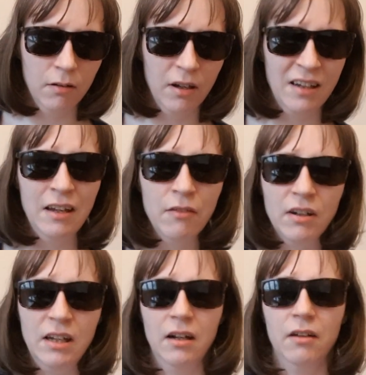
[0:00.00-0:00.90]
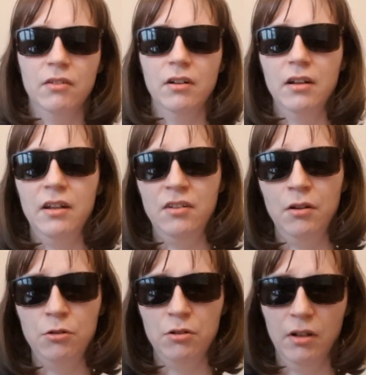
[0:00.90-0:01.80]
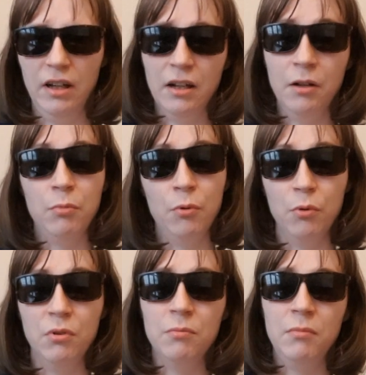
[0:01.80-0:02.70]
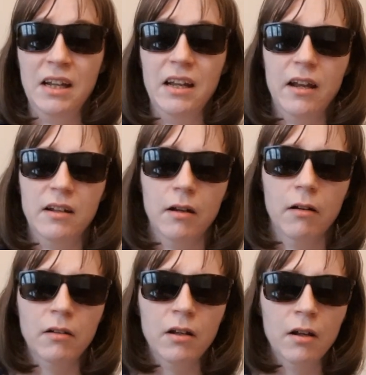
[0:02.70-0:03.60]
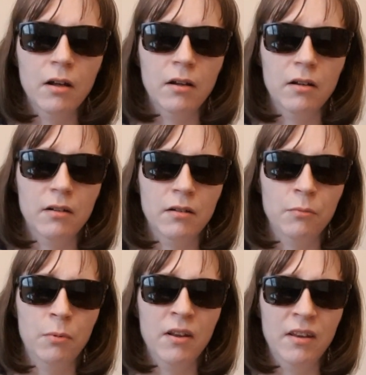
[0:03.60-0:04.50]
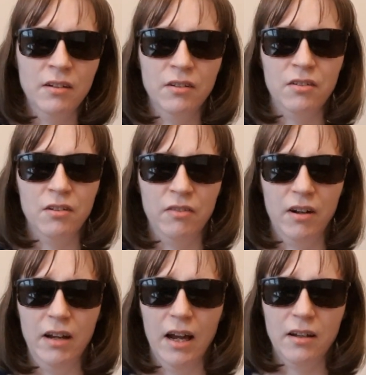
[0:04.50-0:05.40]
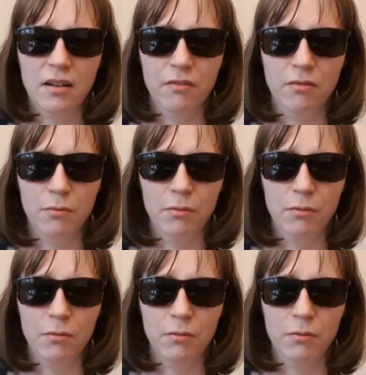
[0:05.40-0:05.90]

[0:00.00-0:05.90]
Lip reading: activity level is usually an important mediator. When the illness is very active,